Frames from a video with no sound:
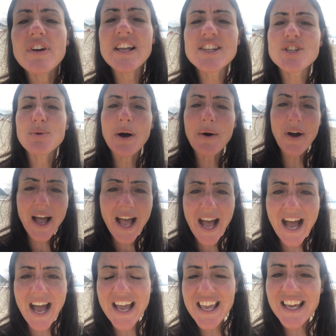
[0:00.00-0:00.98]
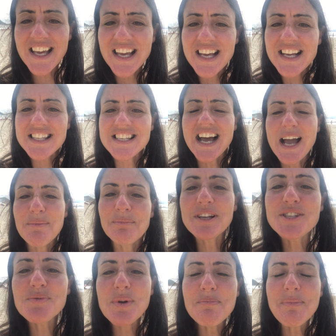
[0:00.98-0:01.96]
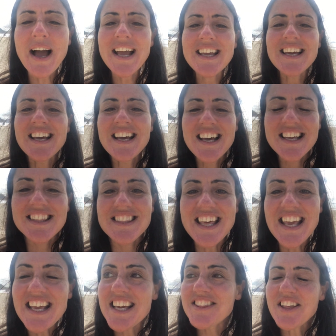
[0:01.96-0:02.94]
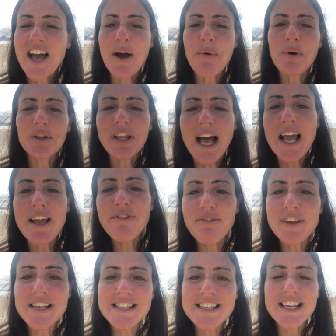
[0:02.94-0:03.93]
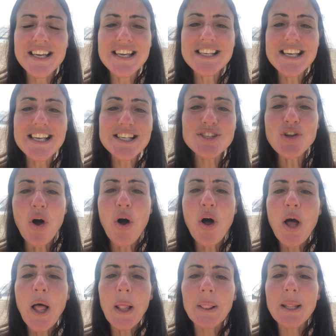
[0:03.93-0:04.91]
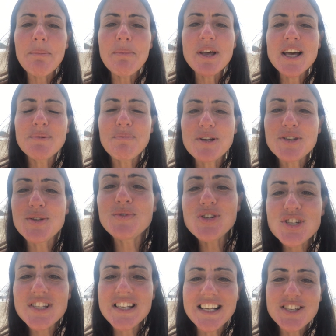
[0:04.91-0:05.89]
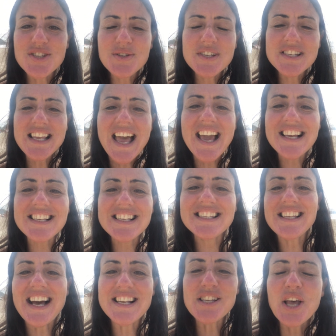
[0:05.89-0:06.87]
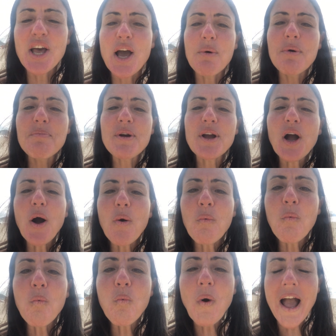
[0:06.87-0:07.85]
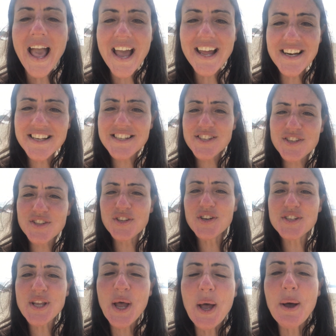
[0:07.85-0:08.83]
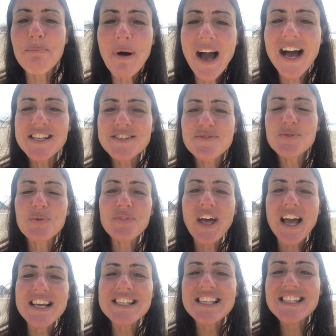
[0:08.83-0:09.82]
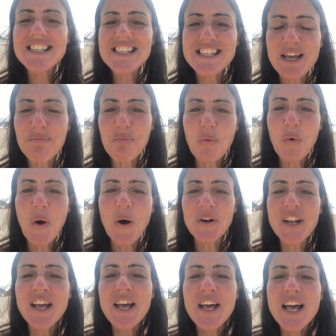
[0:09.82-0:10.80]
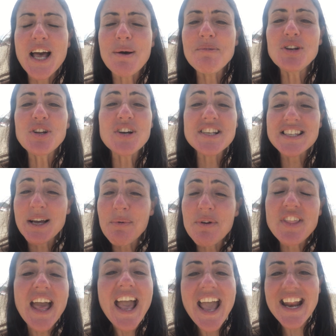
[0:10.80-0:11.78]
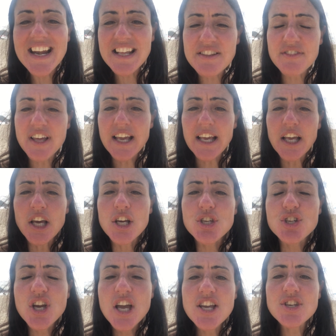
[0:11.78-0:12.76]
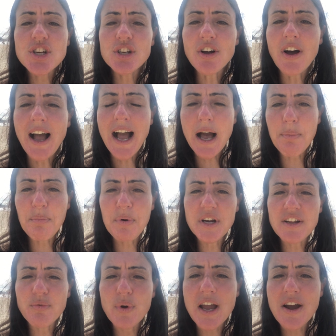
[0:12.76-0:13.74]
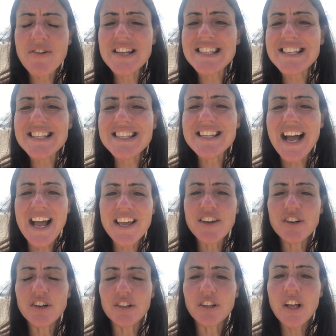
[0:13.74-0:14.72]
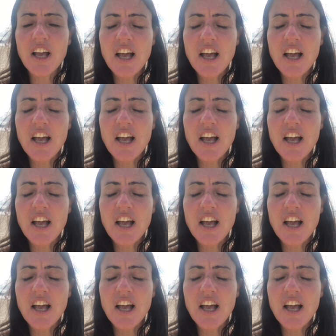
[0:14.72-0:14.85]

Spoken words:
into our higher timeline. So we might think that our life is not limited, but as soon as you start to do this exercise and we bring awareness to those parts of us, well, that is step one. You know, it's like with anything, change cannot happen if we are in denial